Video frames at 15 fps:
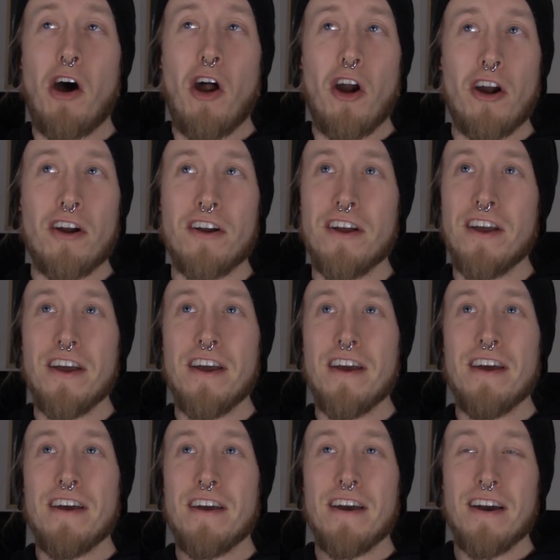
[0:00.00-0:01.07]
our
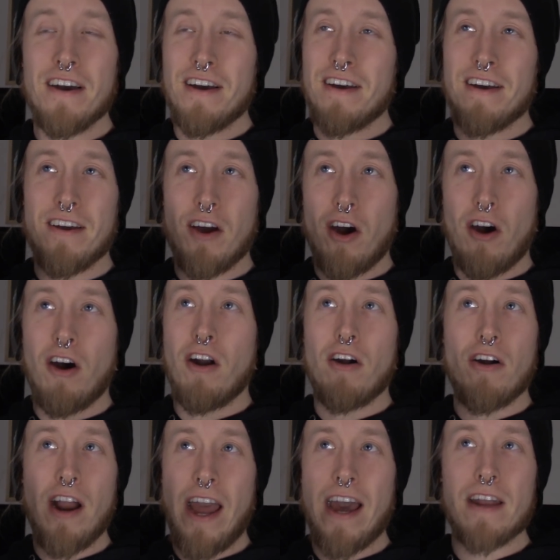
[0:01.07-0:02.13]
uh,
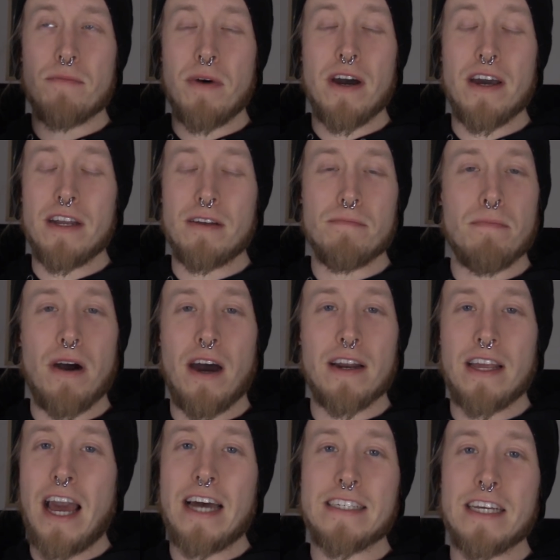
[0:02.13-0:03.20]
ATTMind
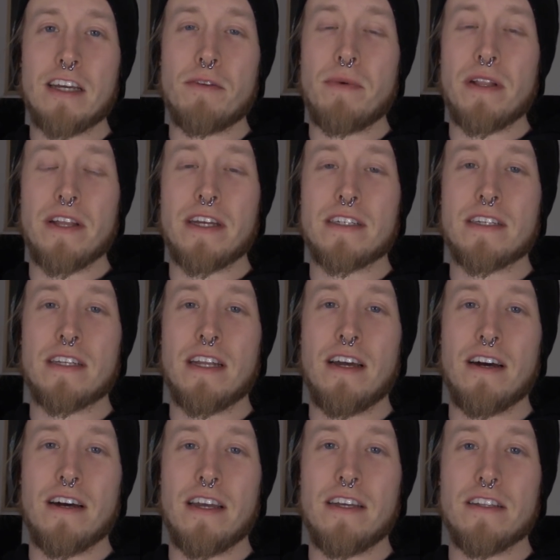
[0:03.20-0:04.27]
podcast. It'll be linked
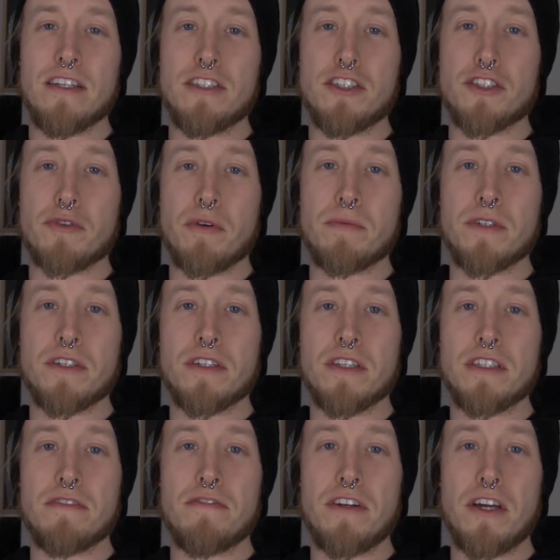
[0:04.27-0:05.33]
uh, in the description to
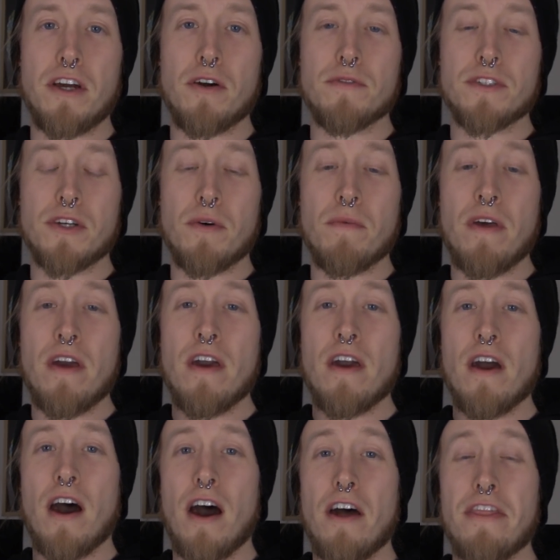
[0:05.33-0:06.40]
this video. So
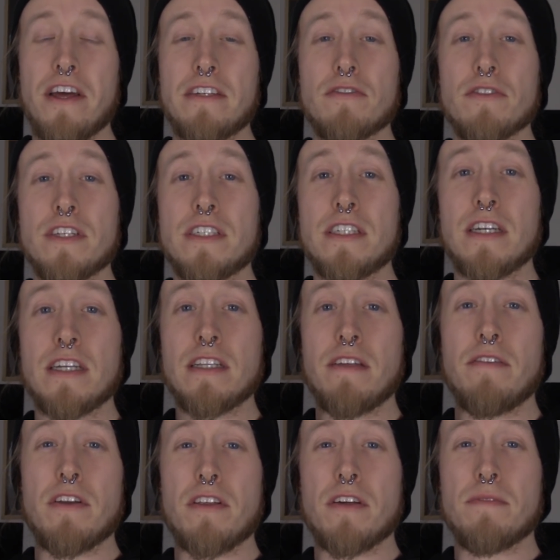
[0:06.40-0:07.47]
uh, thanks for listening.
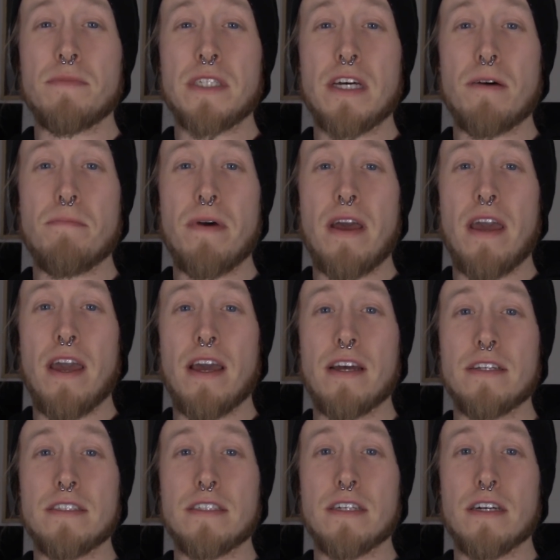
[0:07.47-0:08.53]
Leave it a thumbs up,
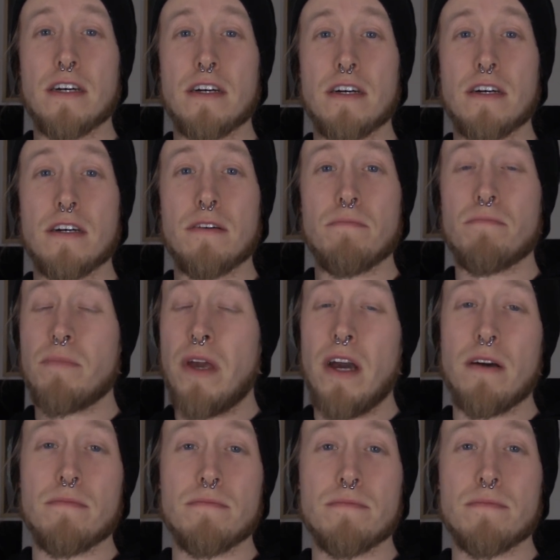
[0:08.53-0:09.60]
and uh,
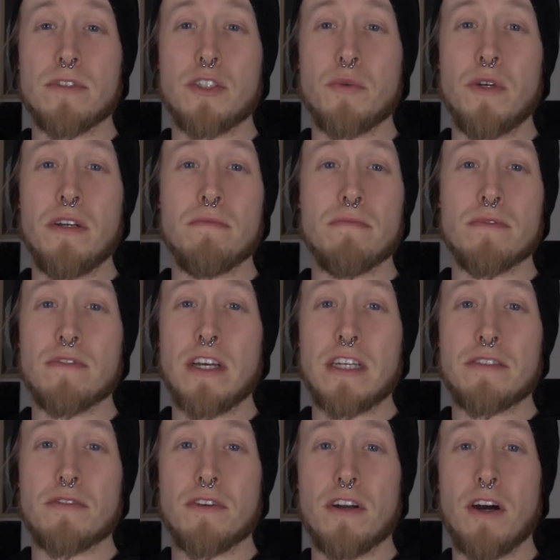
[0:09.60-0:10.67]
yeah, sweet.
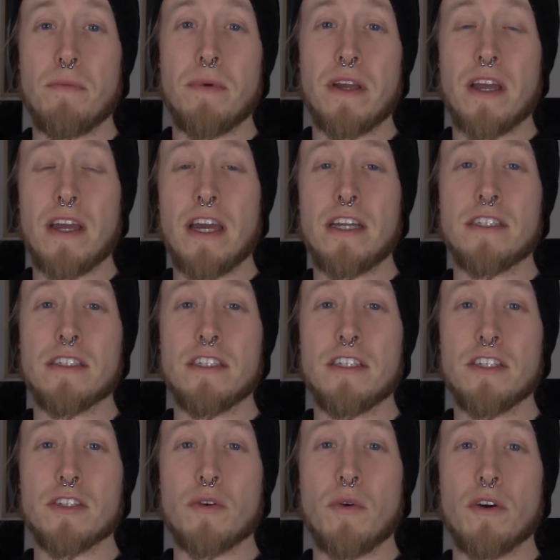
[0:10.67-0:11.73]
Thanks for helping engage the
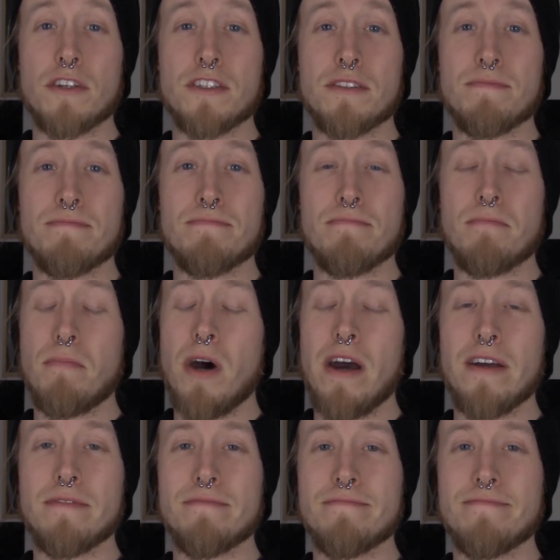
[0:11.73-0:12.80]
discourse.
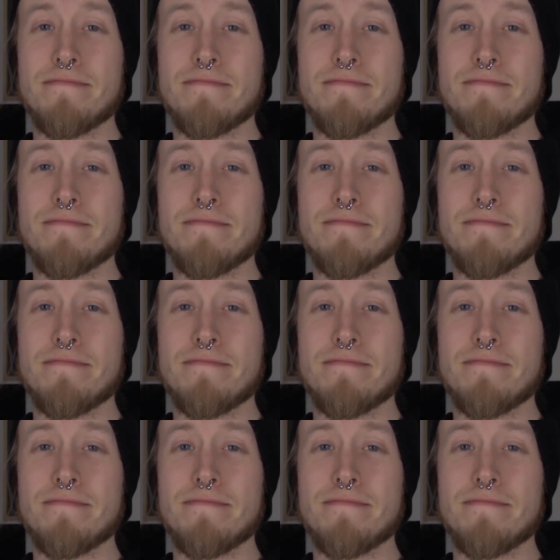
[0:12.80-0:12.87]
Bye.